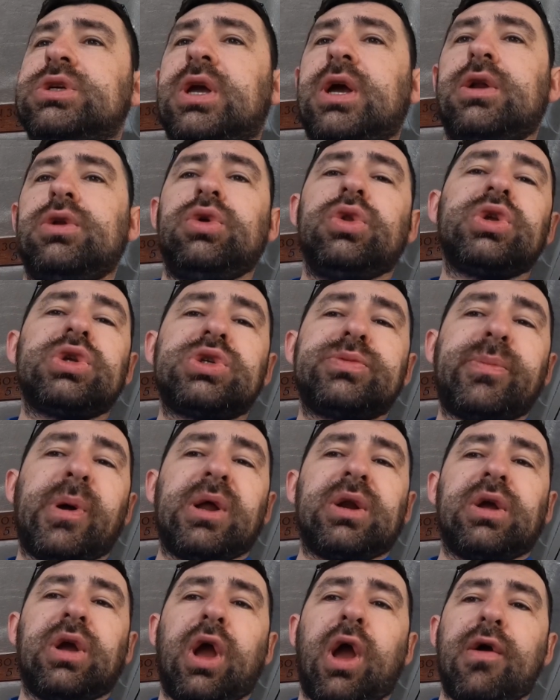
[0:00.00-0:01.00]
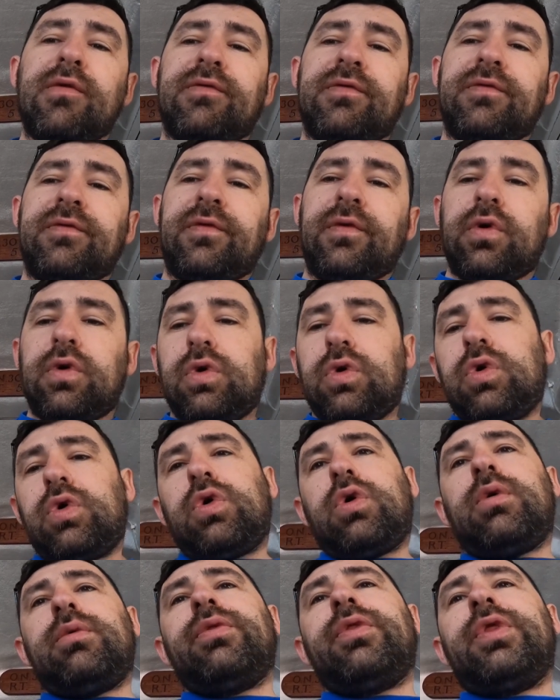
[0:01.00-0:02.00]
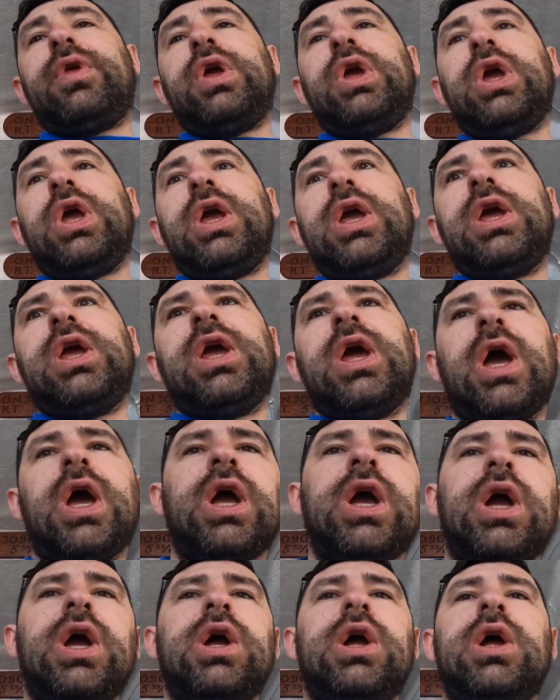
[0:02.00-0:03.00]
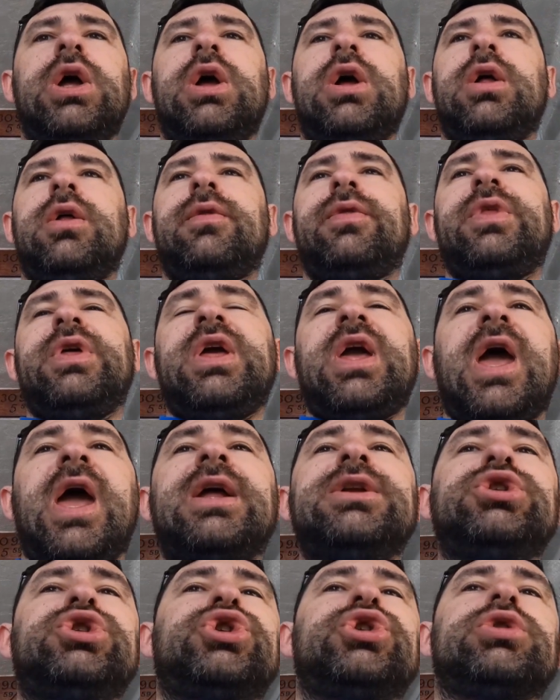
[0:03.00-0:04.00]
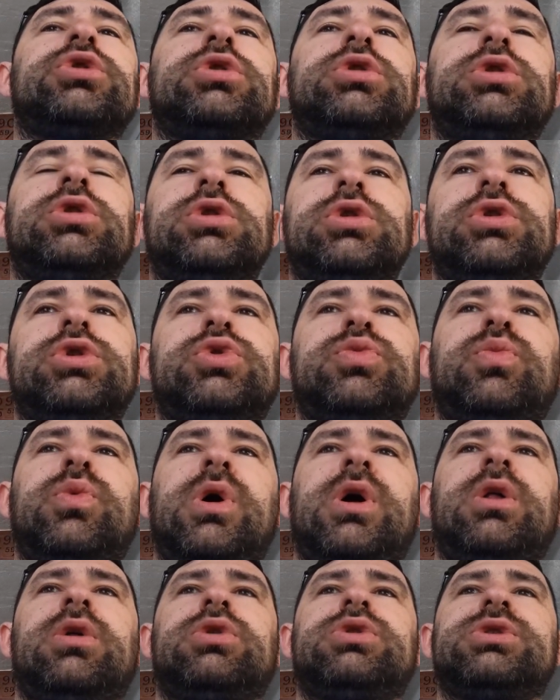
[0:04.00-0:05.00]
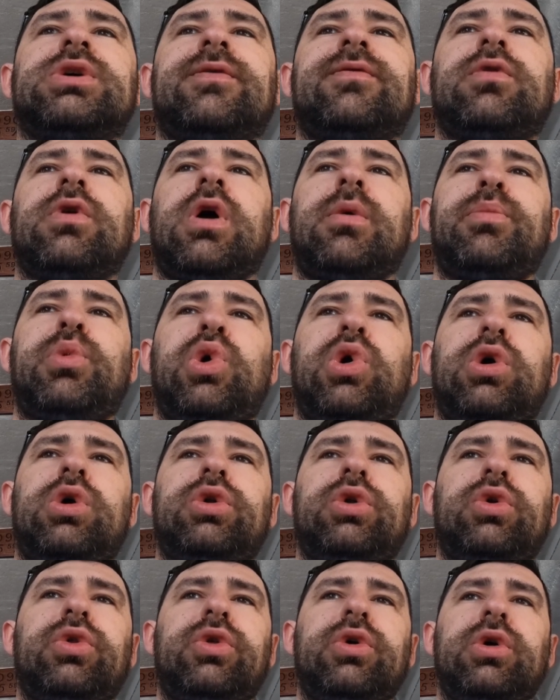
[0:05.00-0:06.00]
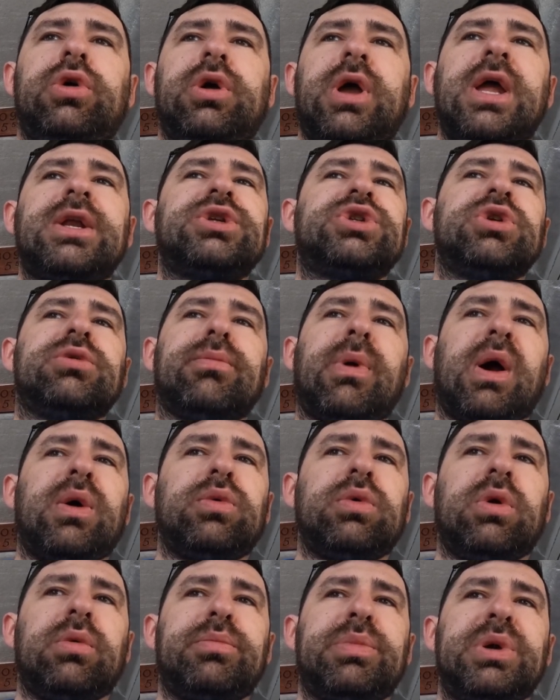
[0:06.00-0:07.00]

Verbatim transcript: to get another spanner for the the engine as well, because I've I bought another engine mount, a